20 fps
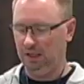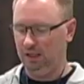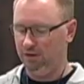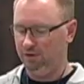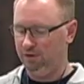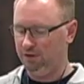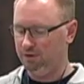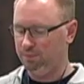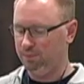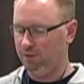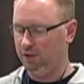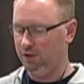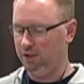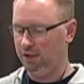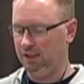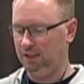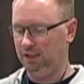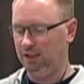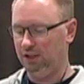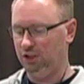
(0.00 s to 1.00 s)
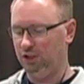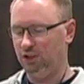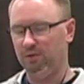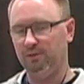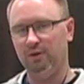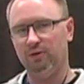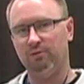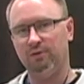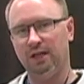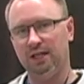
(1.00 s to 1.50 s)
This part ideally should
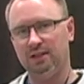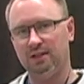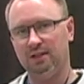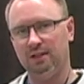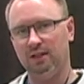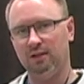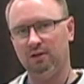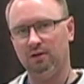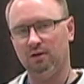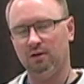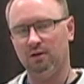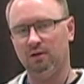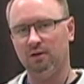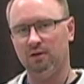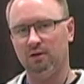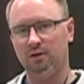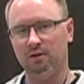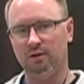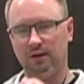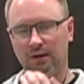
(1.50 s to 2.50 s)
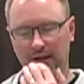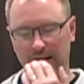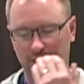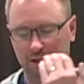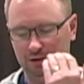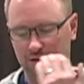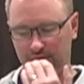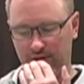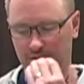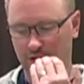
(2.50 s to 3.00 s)
be resting on
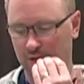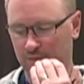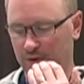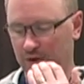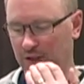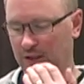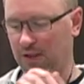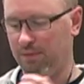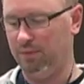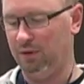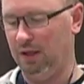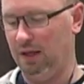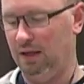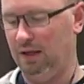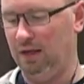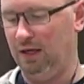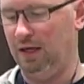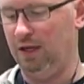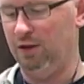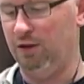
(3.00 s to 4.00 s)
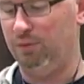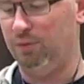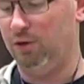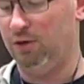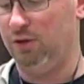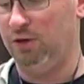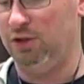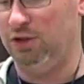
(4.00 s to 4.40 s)
against their upper lip, and the prong